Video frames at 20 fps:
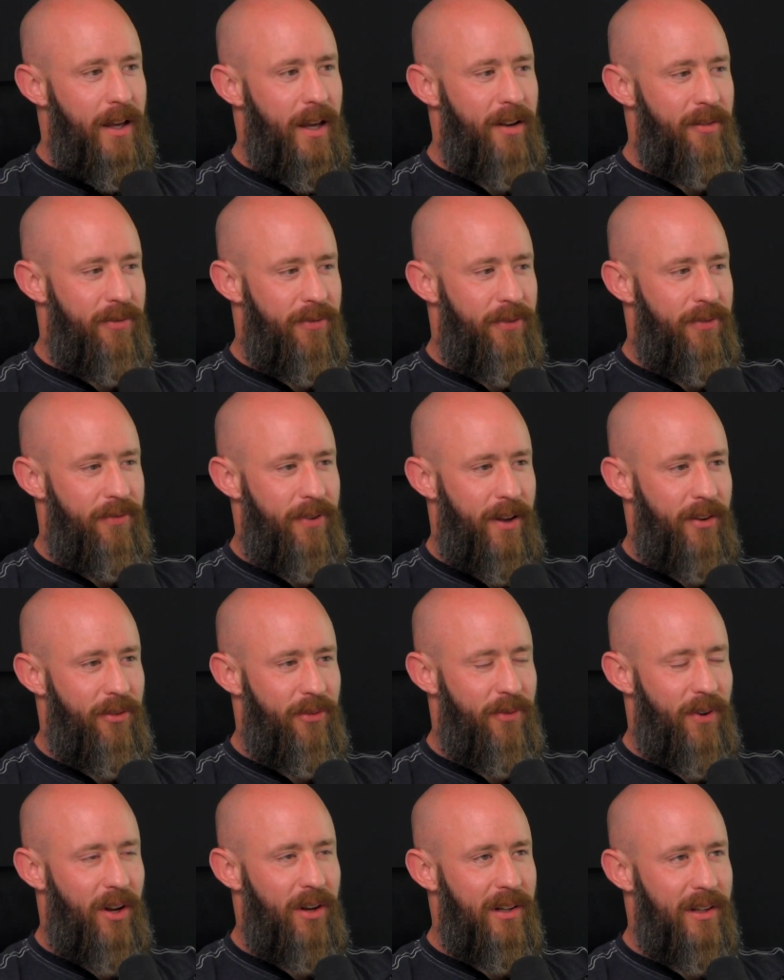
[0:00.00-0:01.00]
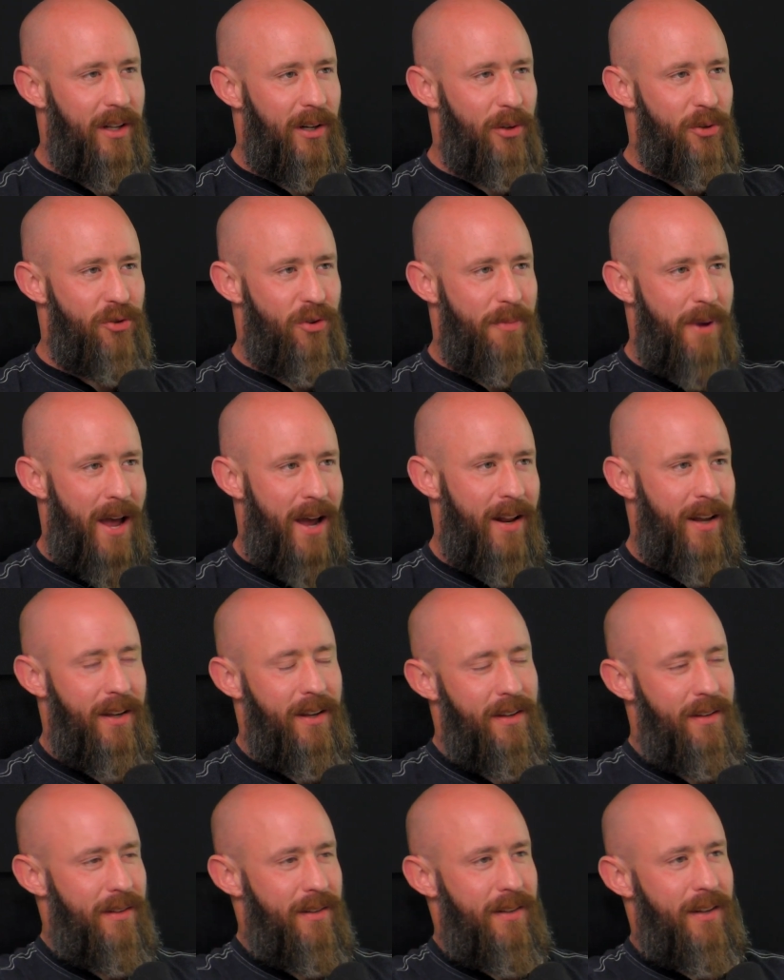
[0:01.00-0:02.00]
It has felt a little
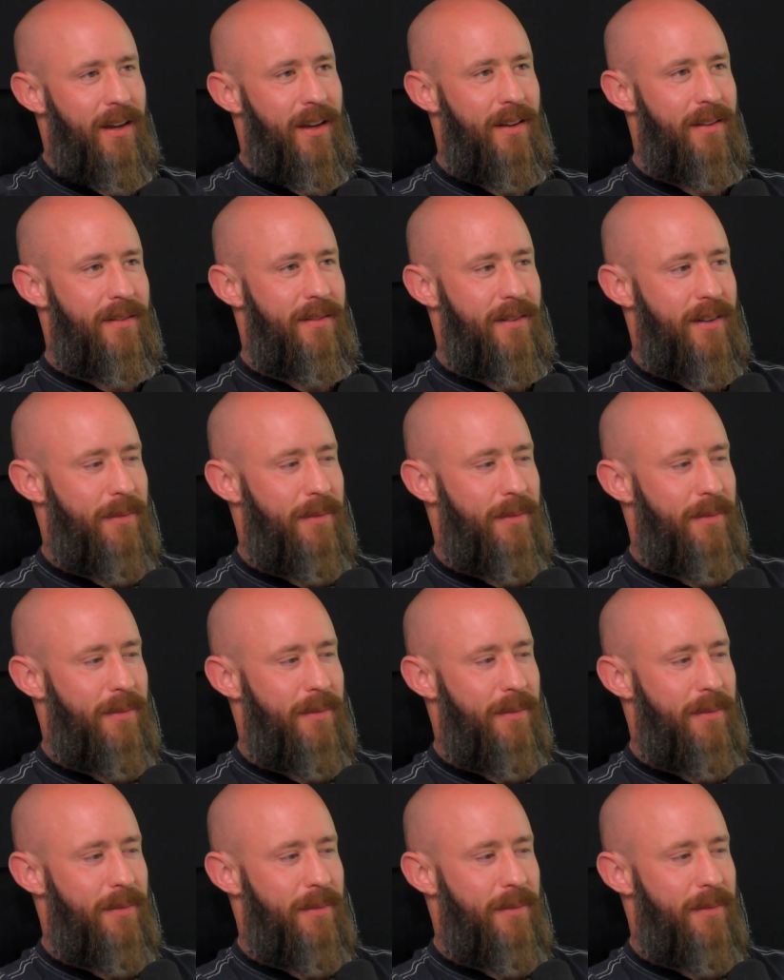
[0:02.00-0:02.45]
dramatic. Yeah.